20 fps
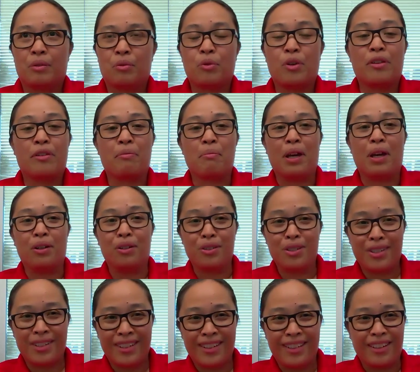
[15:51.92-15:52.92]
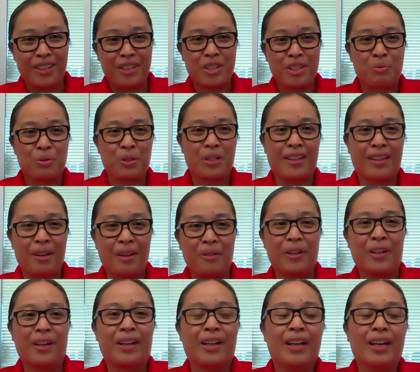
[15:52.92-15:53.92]
with males, and I'll just put it that
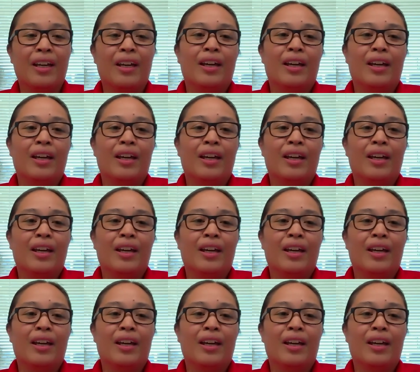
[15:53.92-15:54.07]
way.